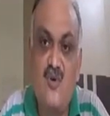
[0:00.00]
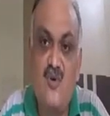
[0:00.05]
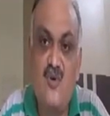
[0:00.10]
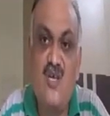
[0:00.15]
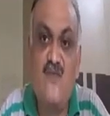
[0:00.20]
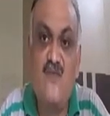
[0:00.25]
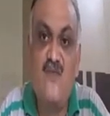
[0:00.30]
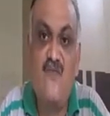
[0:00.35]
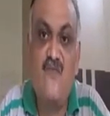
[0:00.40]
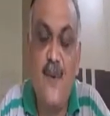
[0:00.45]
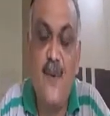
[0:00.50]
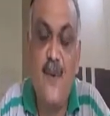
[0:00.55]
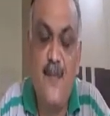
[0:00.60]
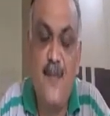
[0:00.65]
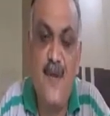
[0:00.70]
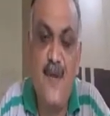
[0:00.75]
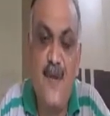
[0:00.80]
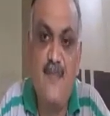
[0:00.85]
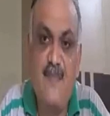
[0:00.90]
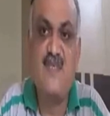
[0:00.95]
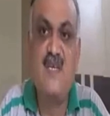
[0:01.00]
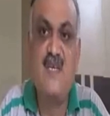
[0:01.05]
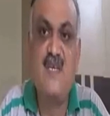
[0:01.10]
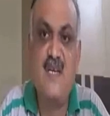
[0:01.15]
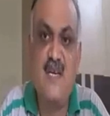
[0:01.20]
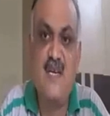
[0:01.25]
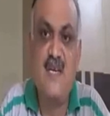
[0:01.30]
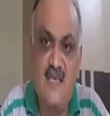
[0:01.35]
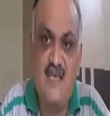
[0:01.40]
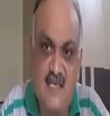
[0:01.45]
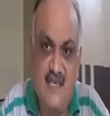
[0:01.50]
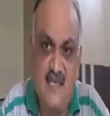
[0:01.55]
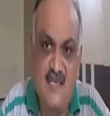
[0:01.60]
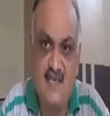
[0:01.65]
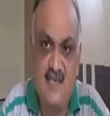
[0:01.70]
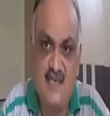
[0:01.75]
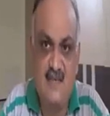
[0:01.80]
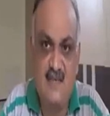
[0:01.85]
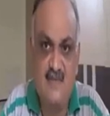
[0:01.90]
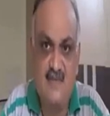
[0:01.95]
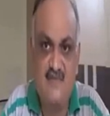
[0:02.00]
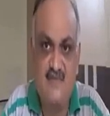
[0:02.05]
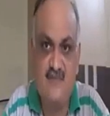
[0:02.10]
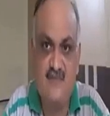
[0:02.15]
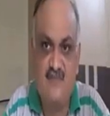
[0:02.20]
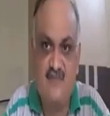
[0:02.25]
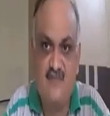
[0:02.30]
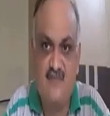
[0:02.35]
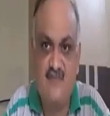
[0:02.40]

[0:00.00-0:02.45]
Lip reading: more than 50% cases,